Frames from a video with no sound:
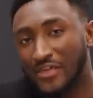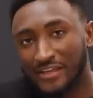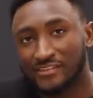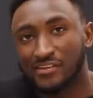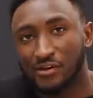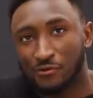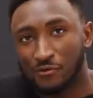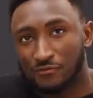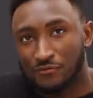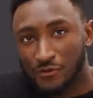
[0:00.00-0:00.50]

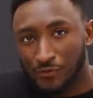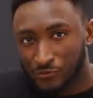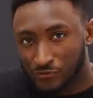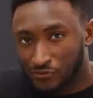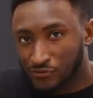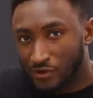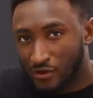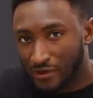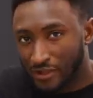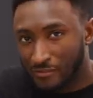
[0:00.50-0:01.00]
that's how it
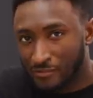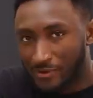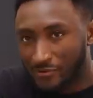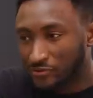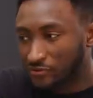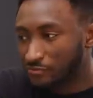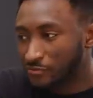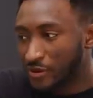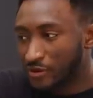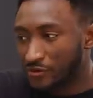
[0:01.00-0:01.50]
feels talking about
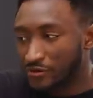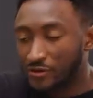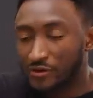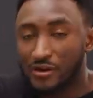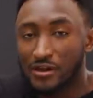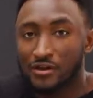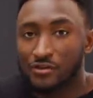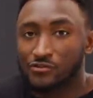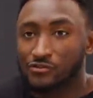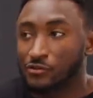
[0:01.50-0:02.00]
this monitor.
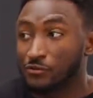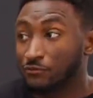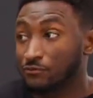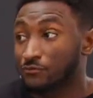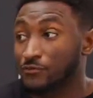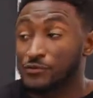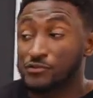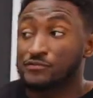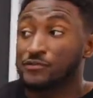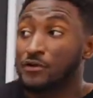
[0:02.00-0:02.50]
So
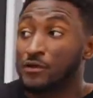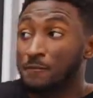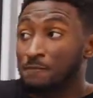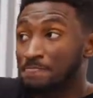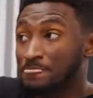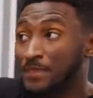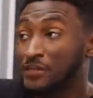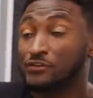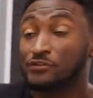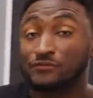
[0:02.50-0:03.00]
first of
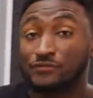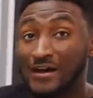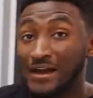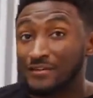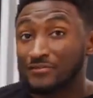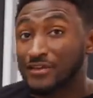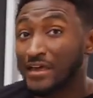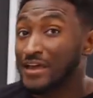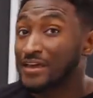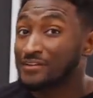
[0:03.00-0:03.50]
all, it's
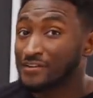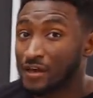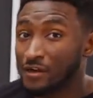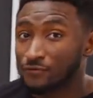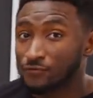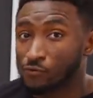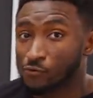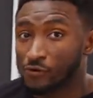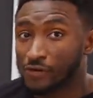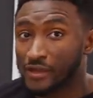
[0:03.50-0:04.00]
5K,
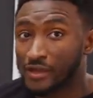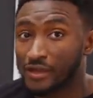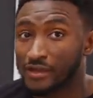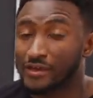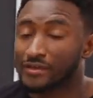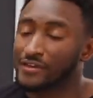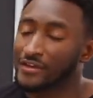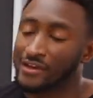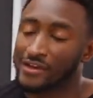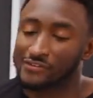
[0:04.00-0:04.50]
not
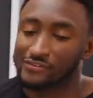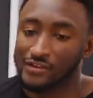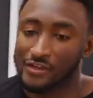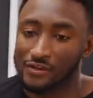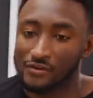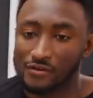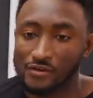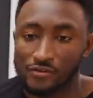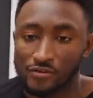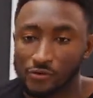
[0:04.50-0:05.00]
4K. And like I
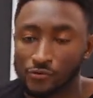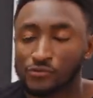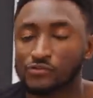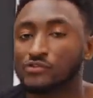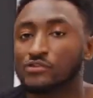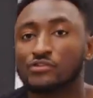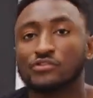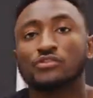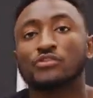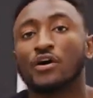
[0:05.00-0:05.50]
said,
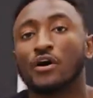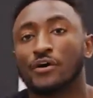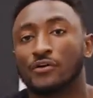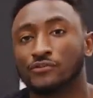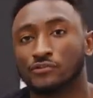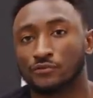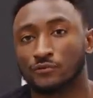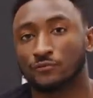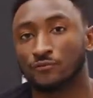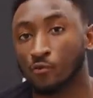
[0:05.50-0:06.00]
there's
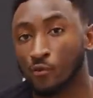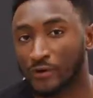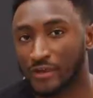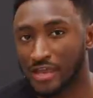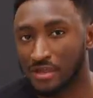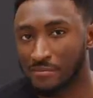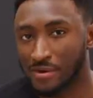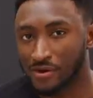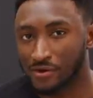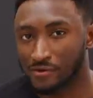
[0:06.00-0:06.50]
tons of
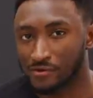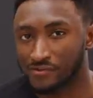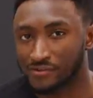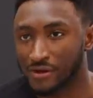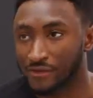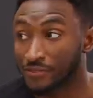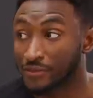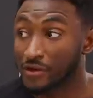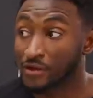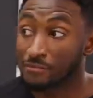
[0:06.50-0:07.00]
4K monitors
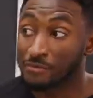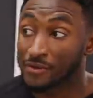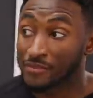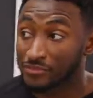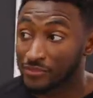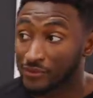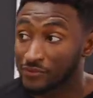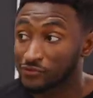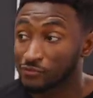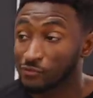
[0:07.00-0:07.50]
out there,
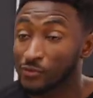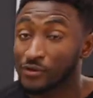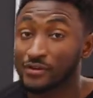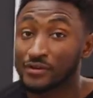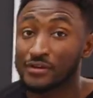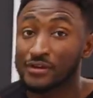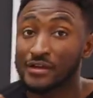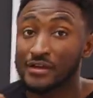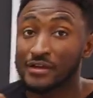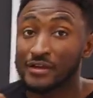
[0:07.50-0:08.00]
but this
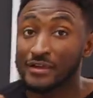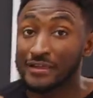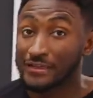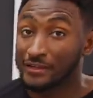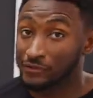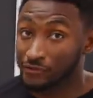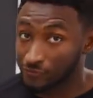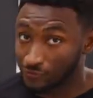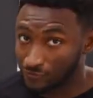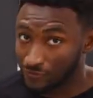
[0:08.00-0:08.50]
one
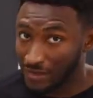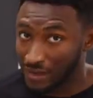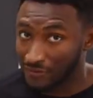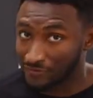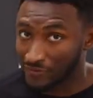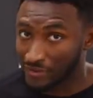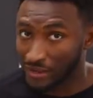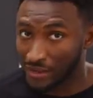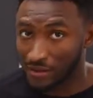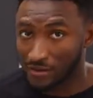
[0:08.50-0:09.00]
is
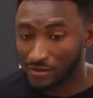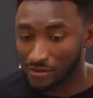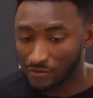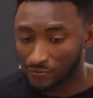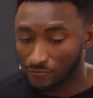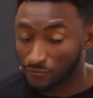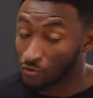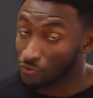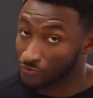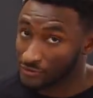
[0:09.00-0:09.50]
5K
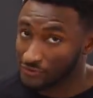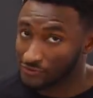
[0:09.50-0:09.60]
for a